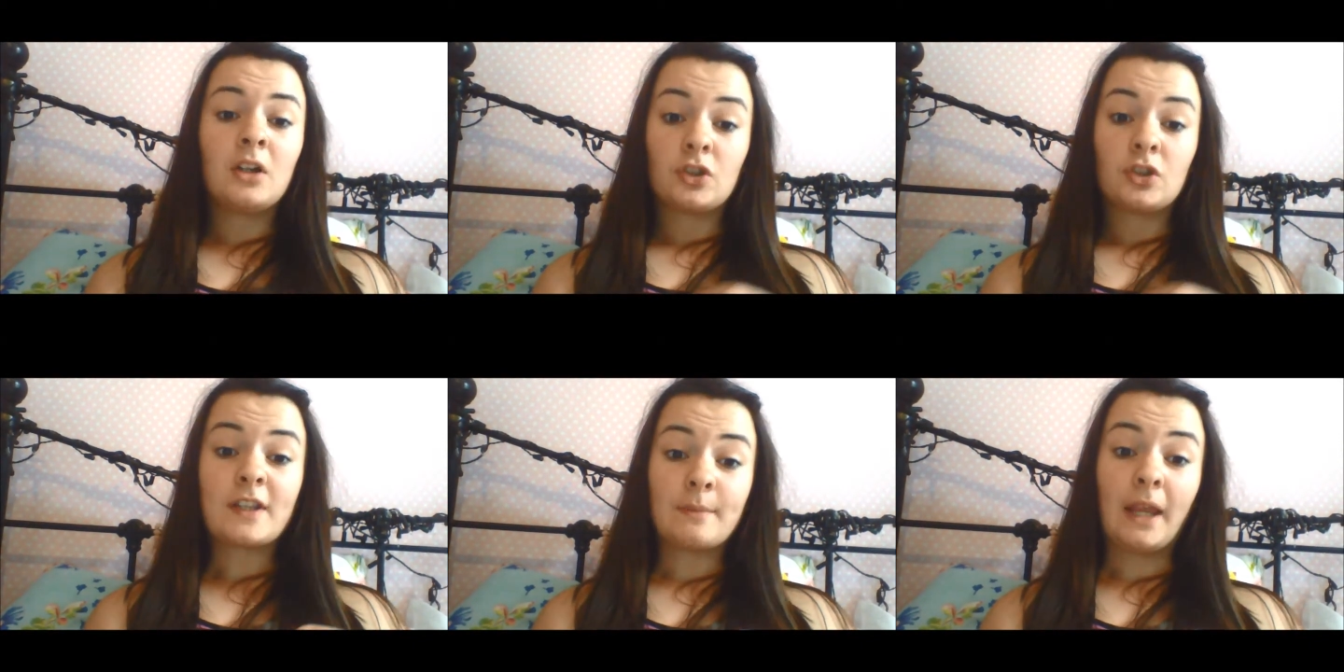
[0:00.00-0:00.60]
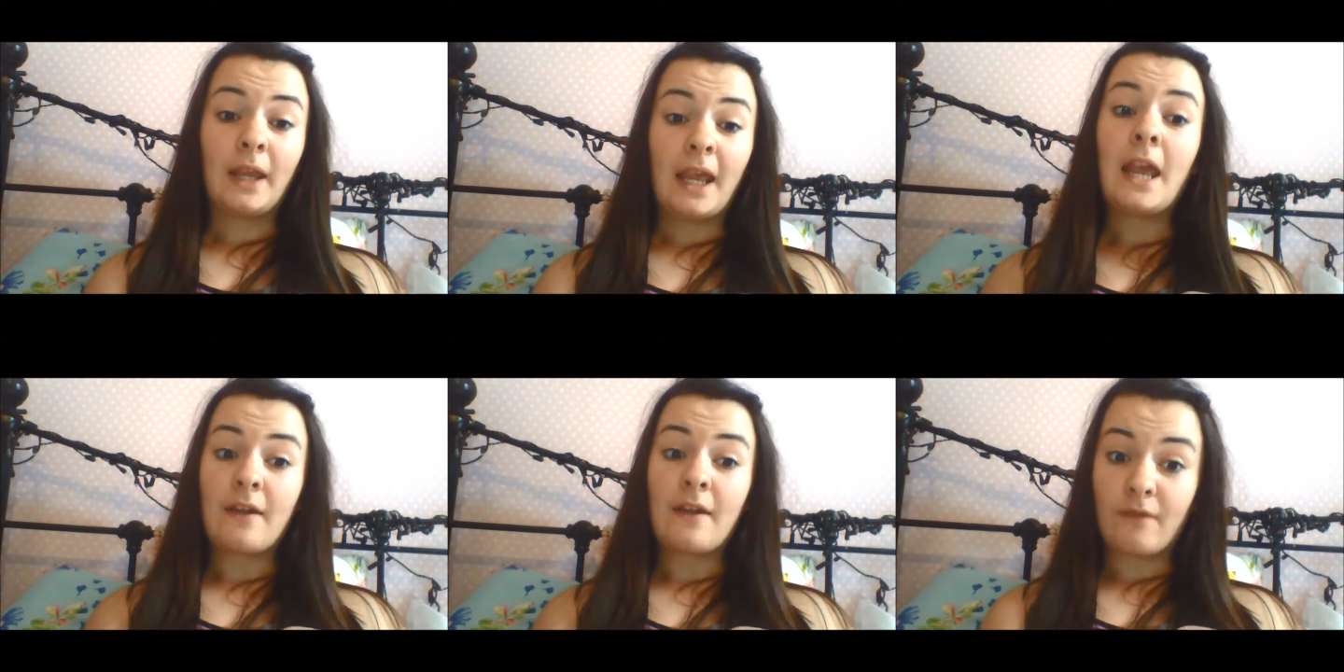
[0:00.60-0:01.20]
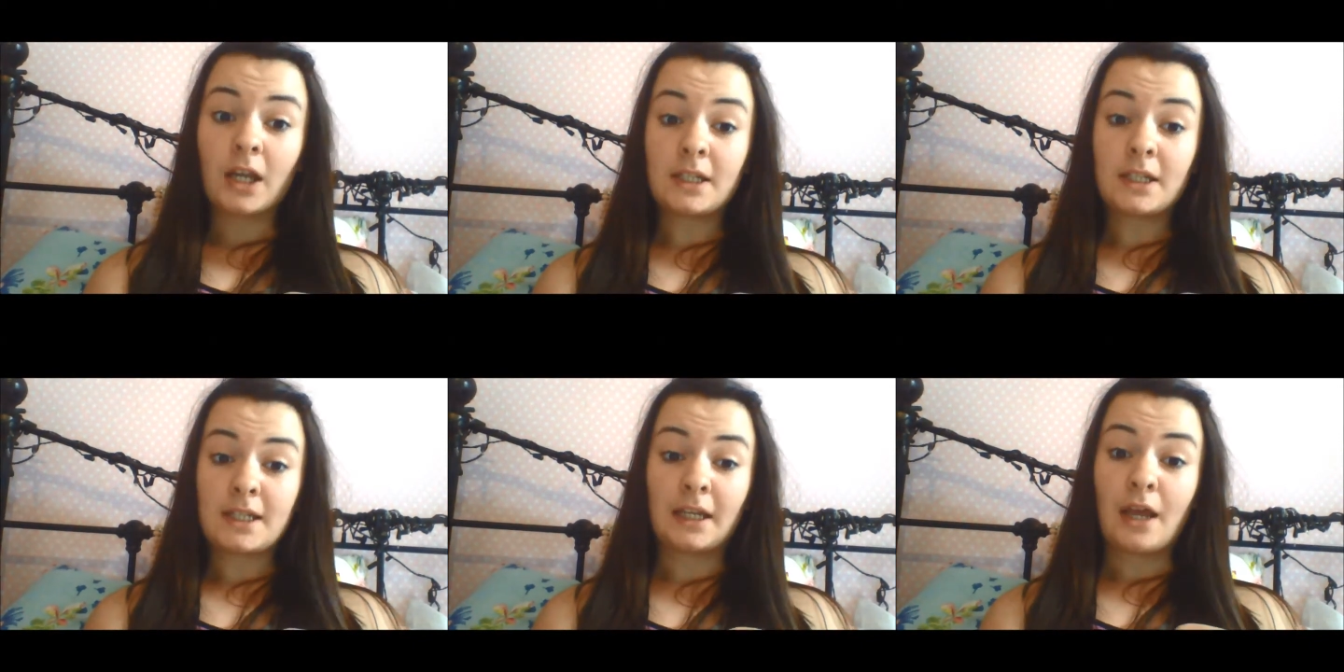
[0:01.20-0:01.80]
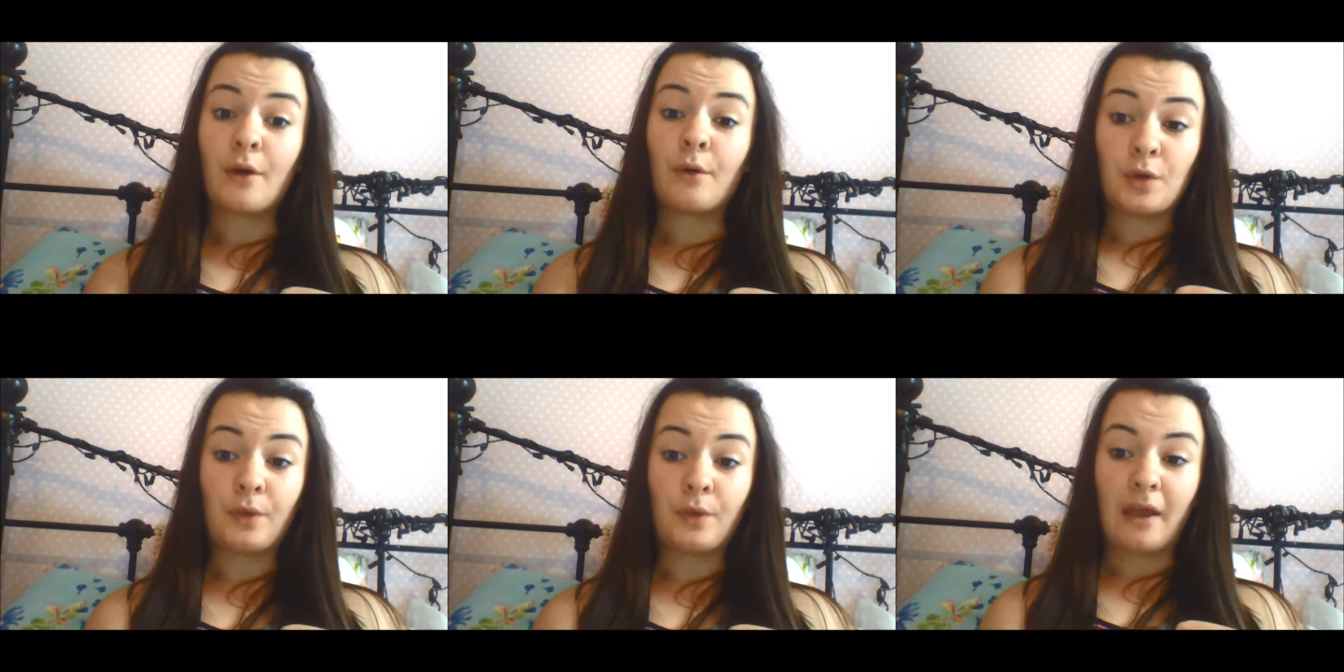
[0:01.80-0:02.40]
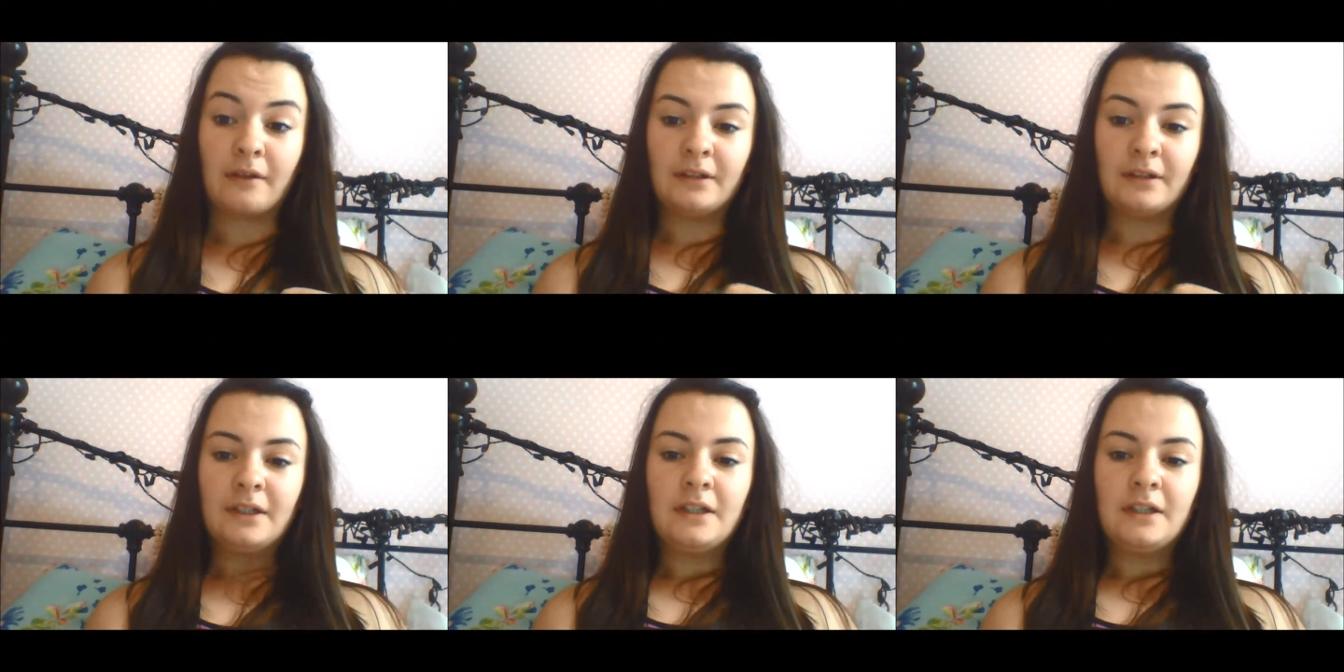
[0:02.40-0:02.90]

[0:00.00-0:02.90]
trust me, if I can take an hour, you can